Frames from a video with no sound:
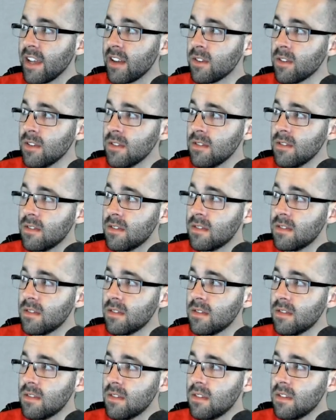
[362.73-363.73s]
angle,
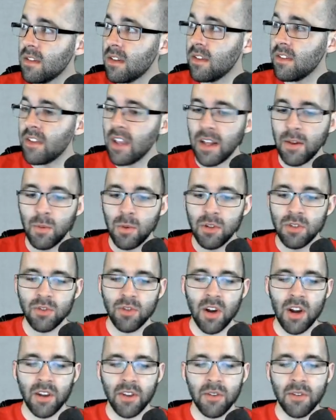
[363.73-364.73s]
then we'll
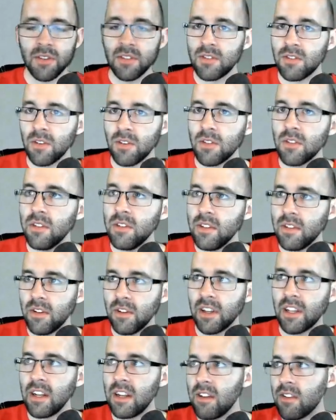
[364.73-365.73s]
draw a unit circle and
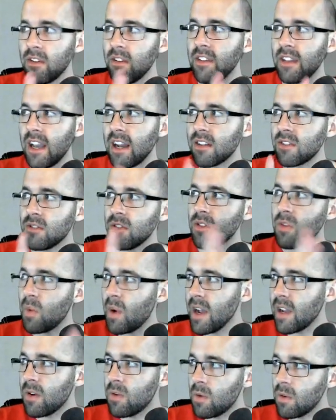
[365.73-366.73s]
look at either the x or the
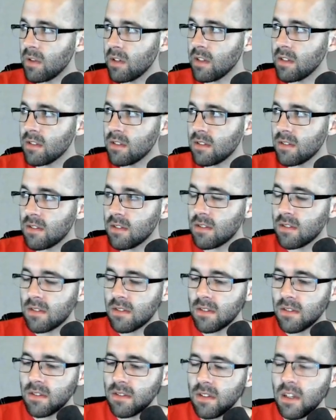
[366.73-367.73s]
y coordinates.
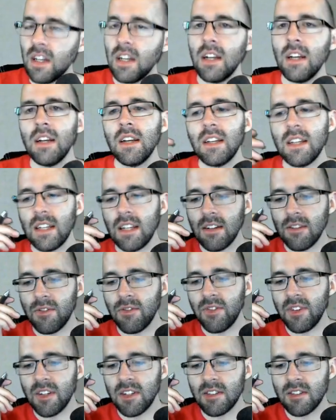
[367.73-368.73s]

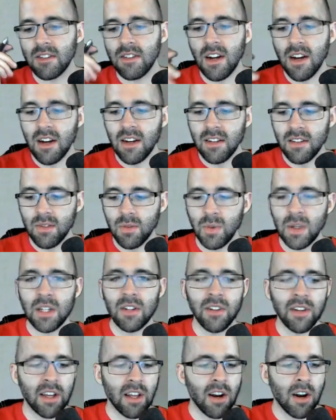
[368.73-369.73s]
If it's not, we
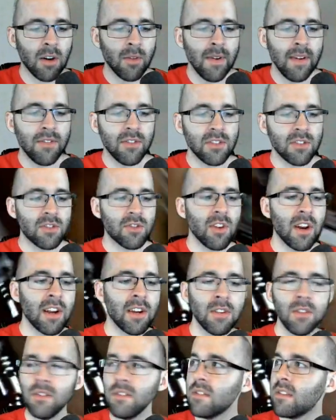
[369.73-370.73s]
look at our reference
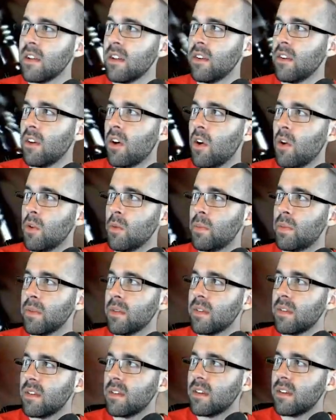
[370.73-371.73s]
triangles and hope
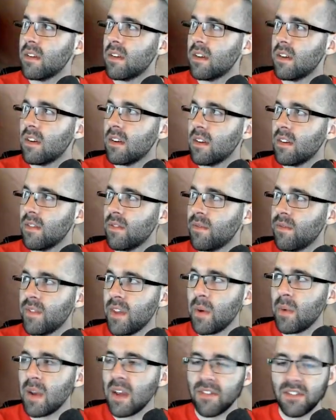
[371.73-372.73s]

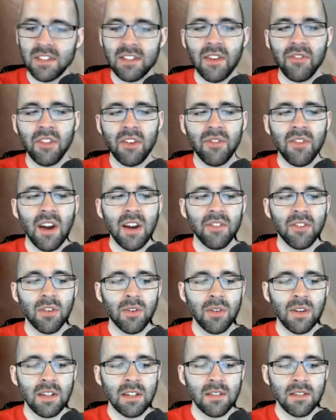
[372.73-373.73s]
that we have a 75
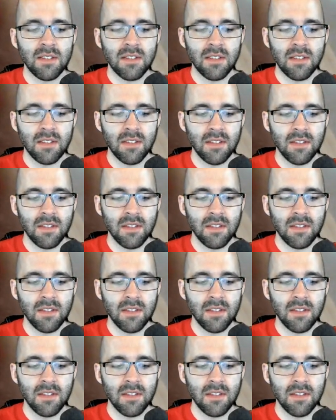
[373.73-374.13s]
degrees.